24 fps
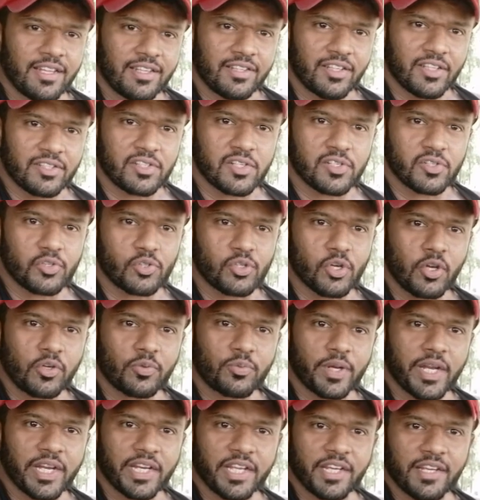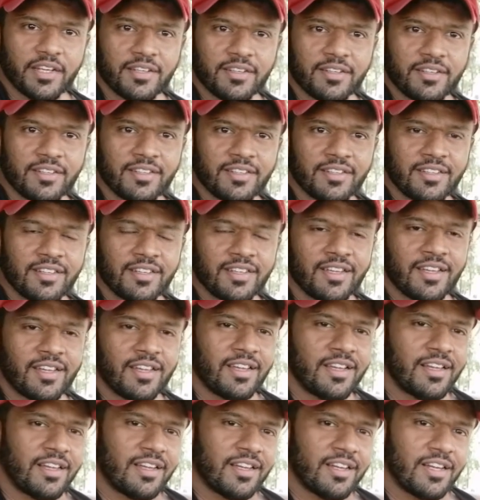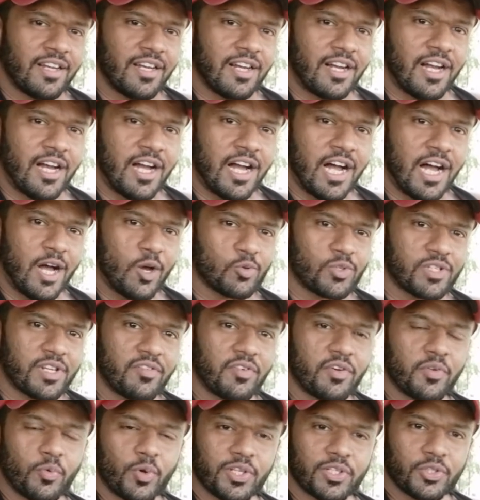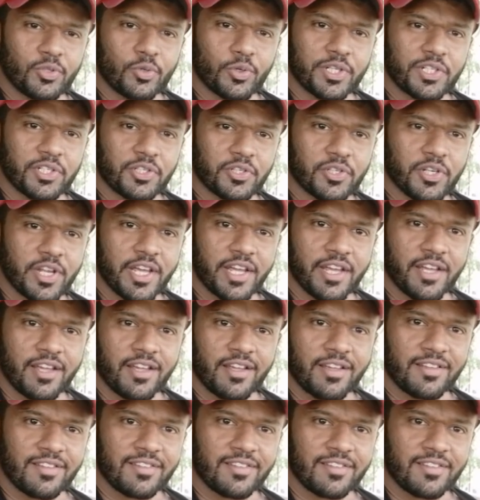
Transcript: This is John Rennie. How's everyone doing today?